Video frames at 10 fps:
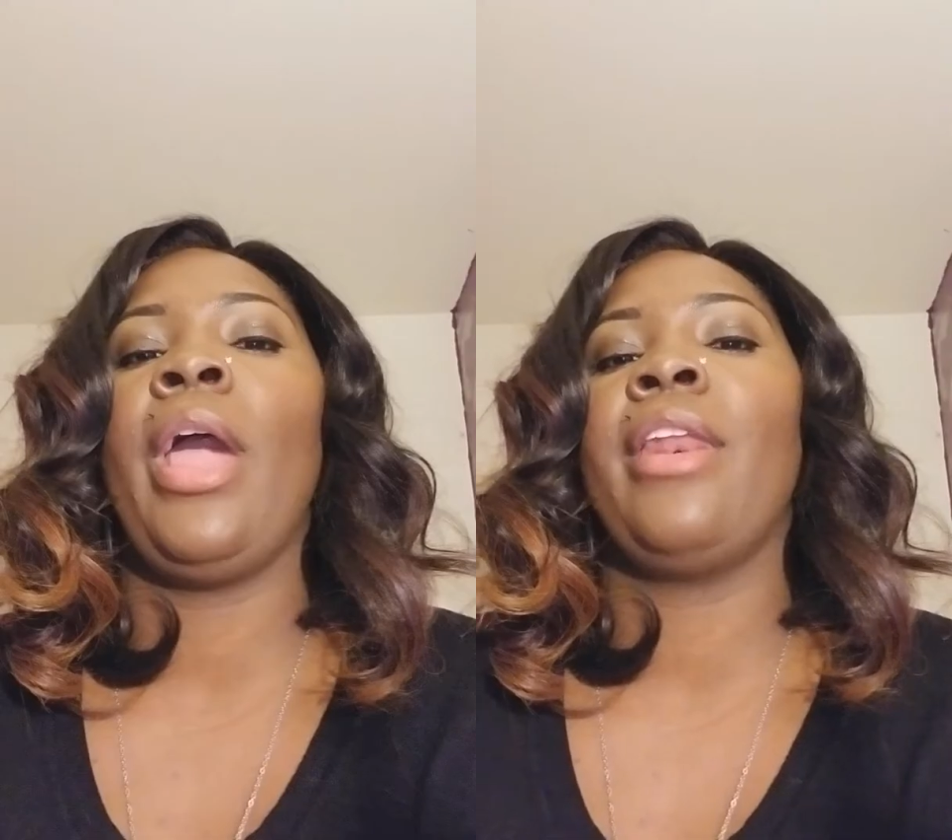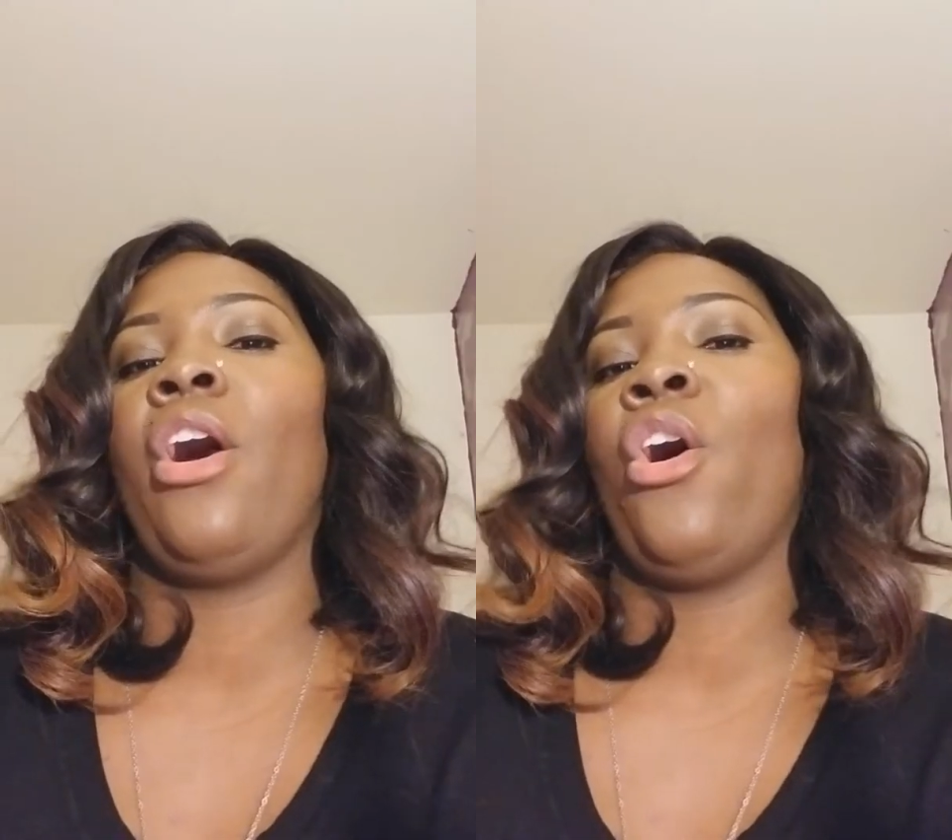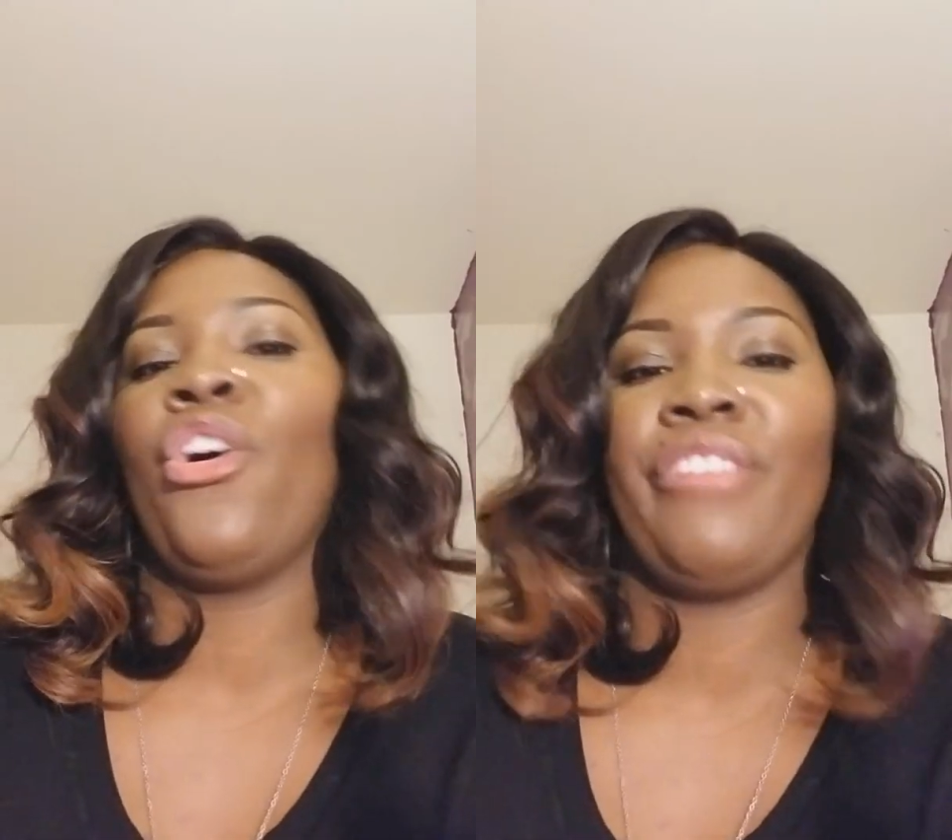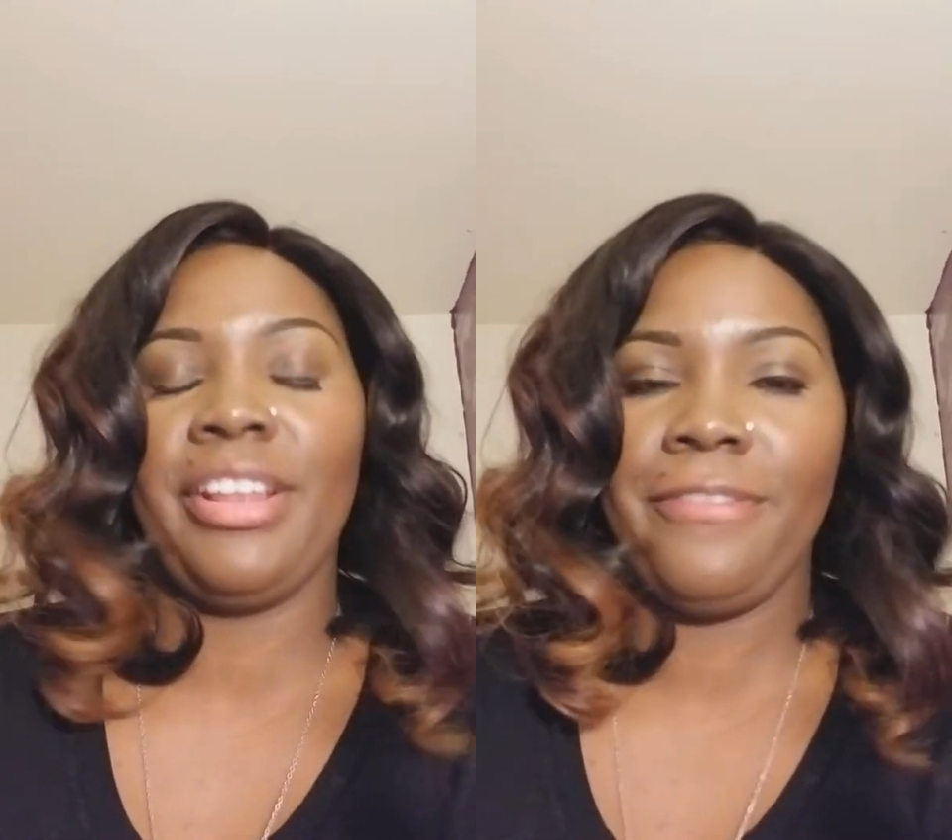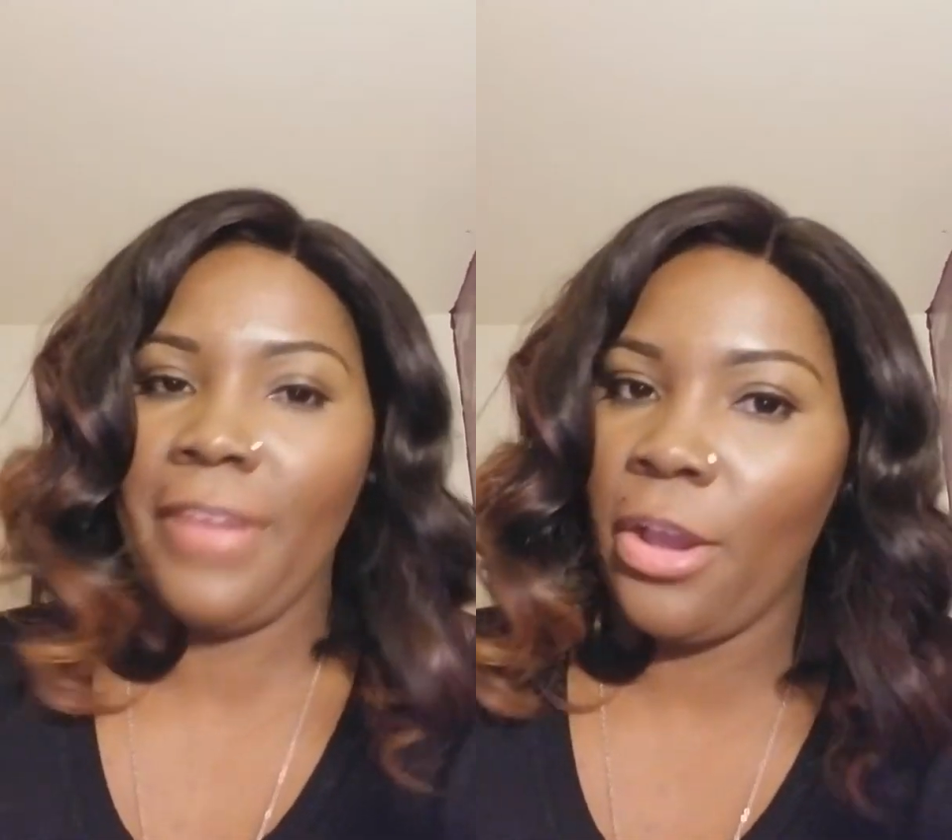had
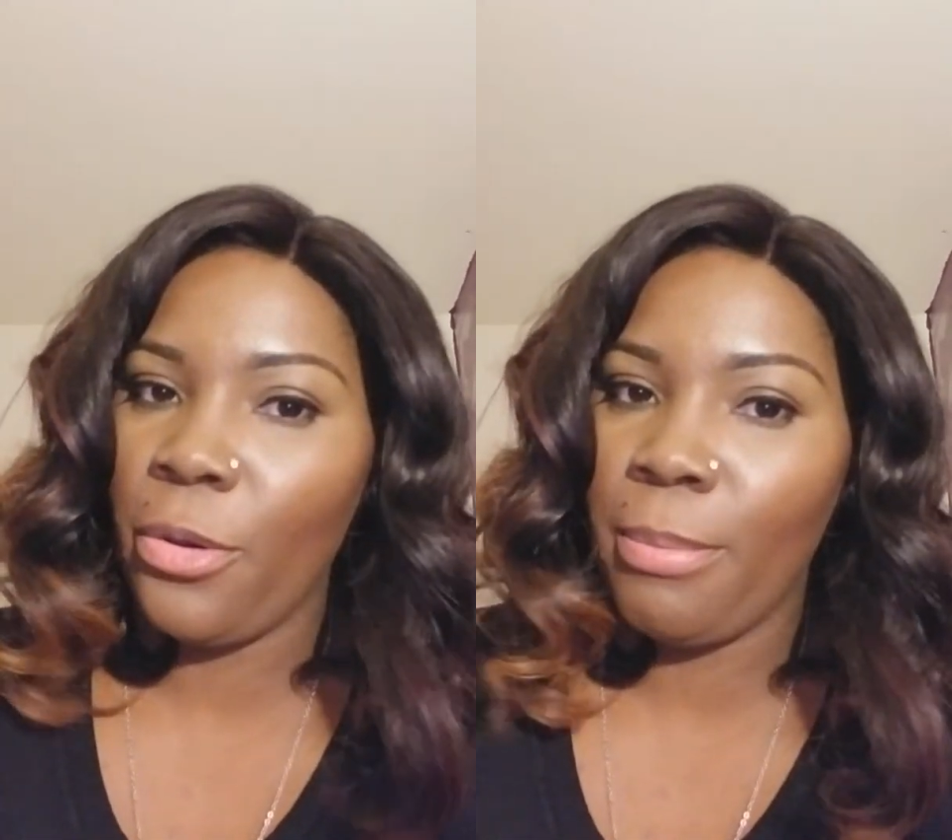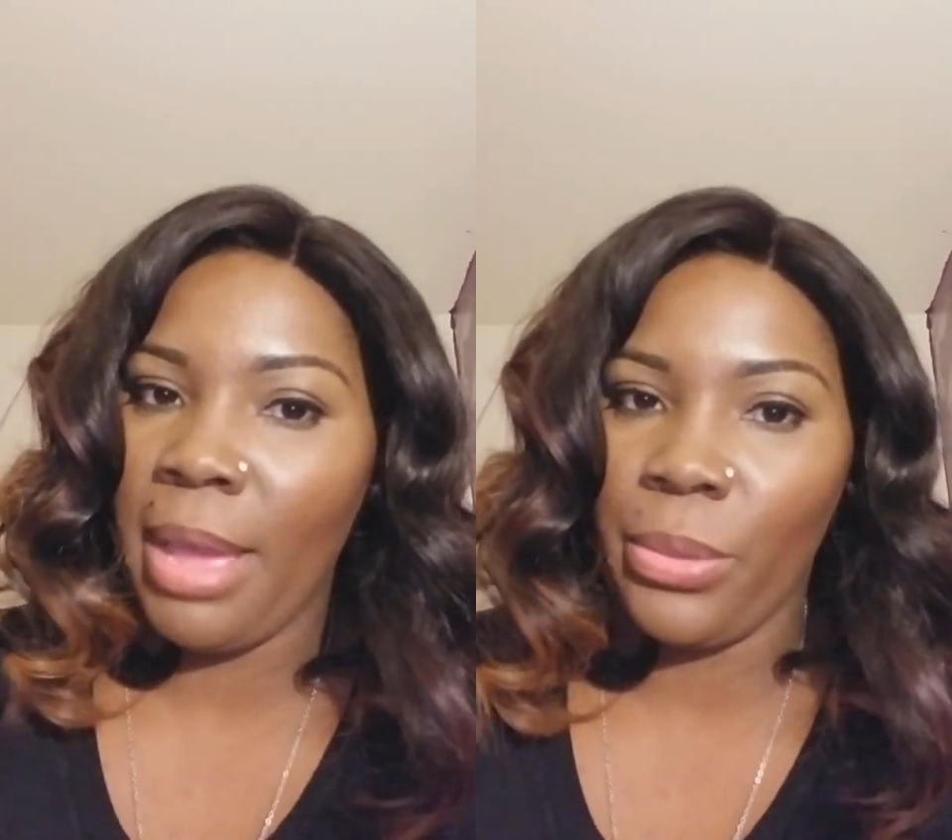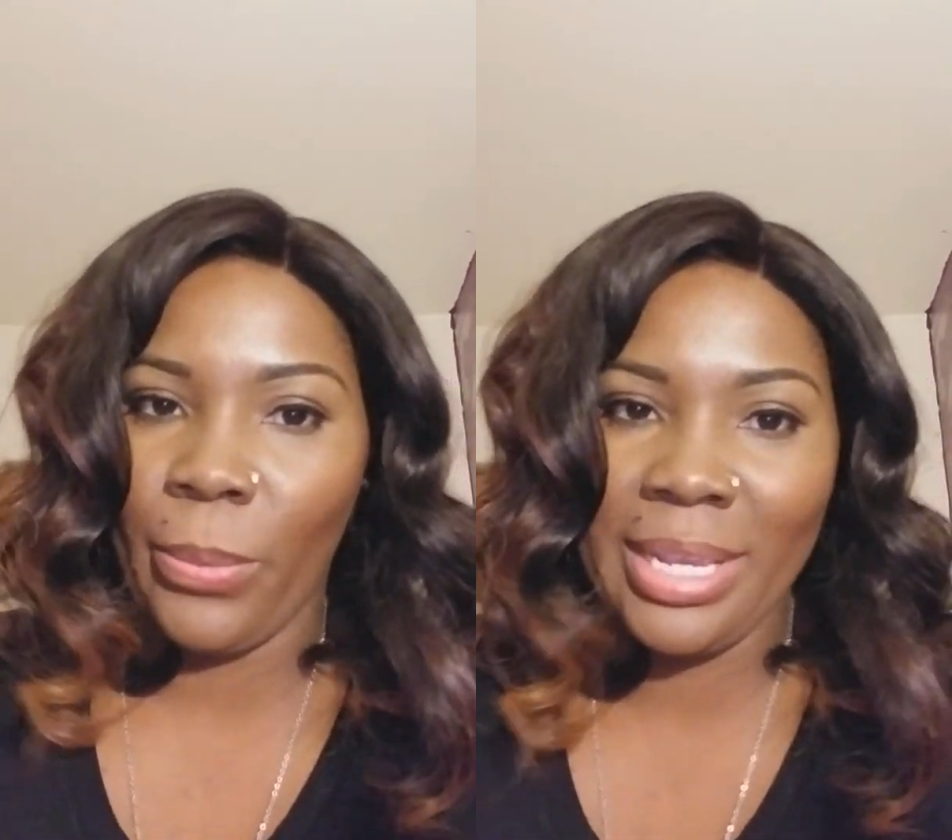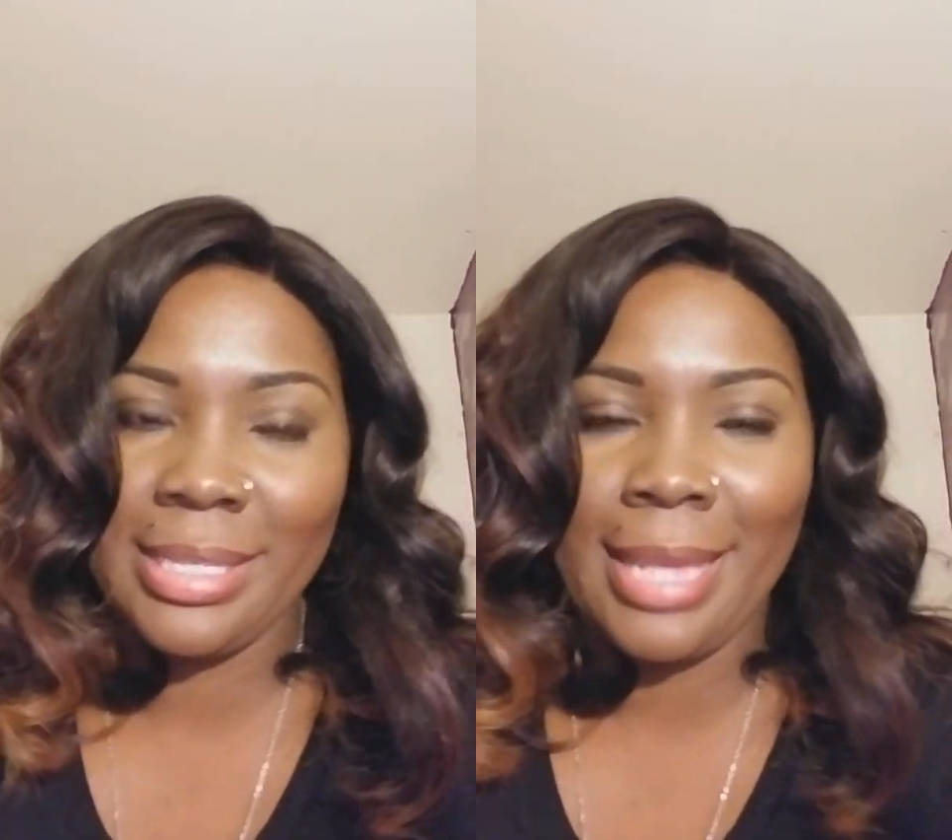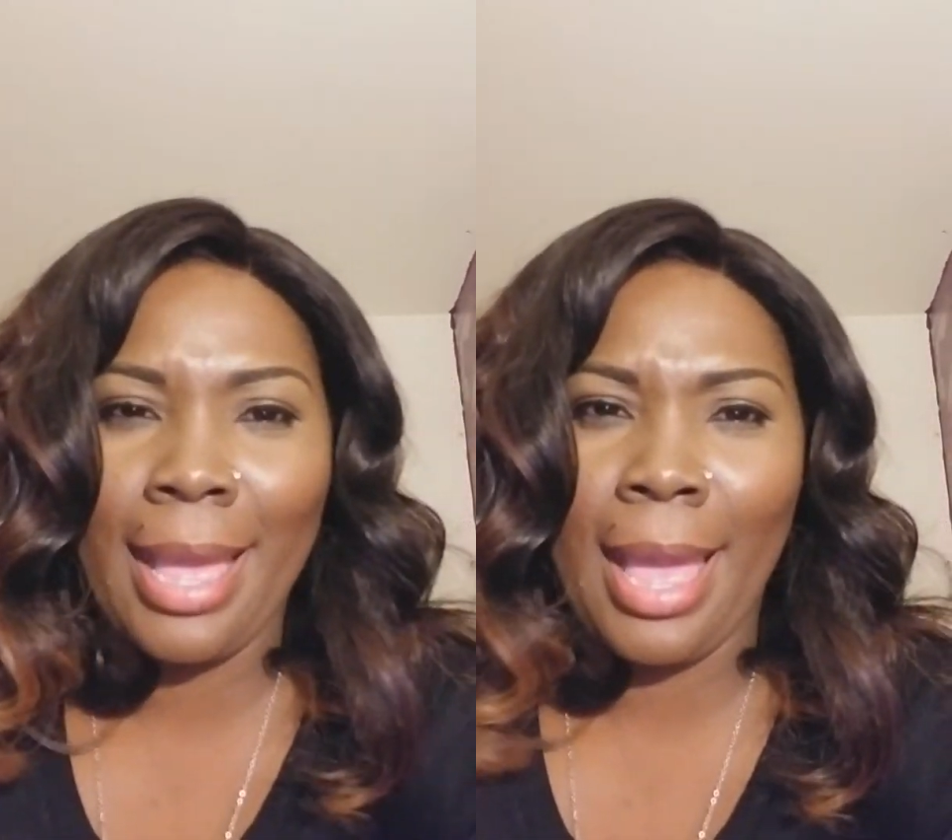already fell by the
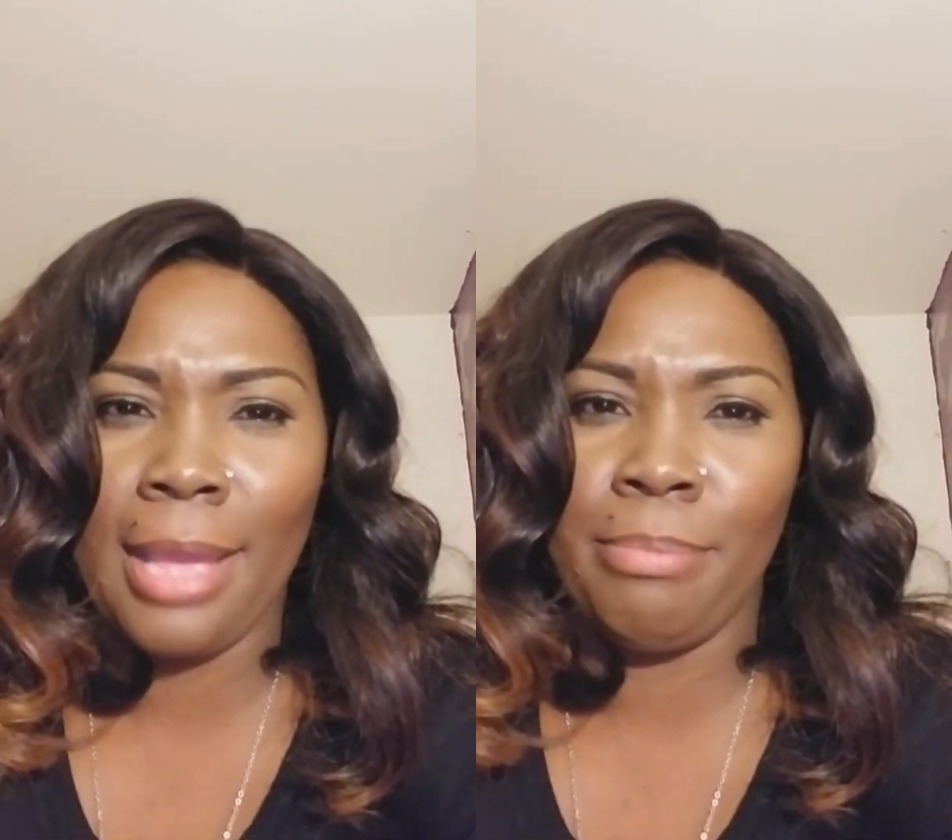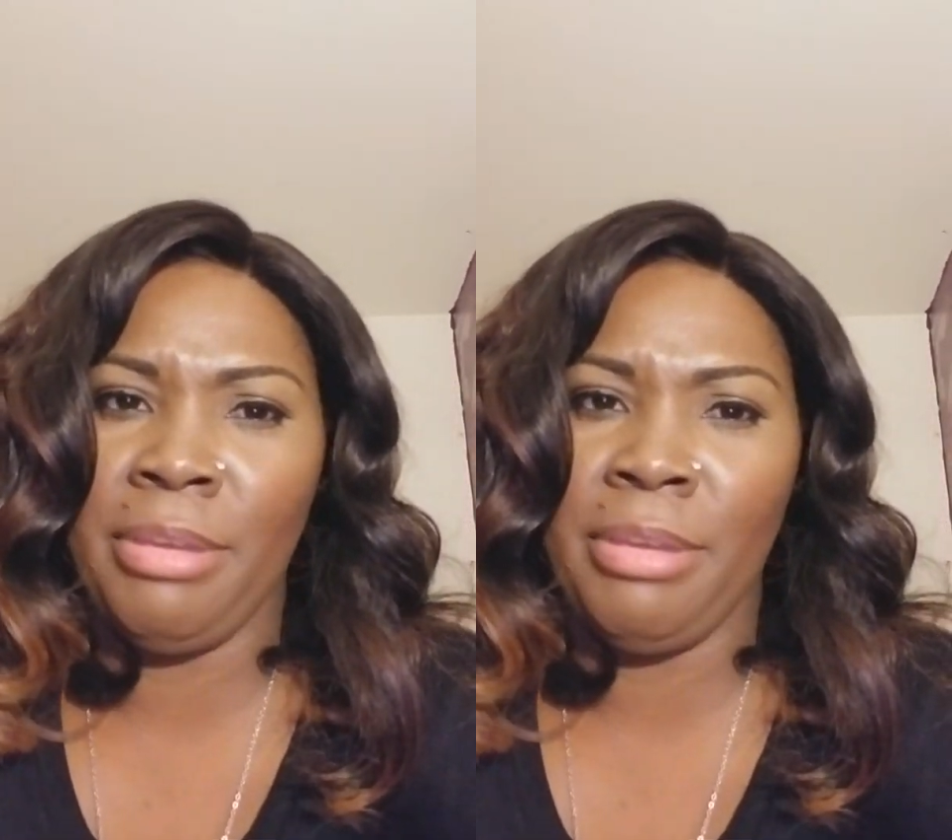wayside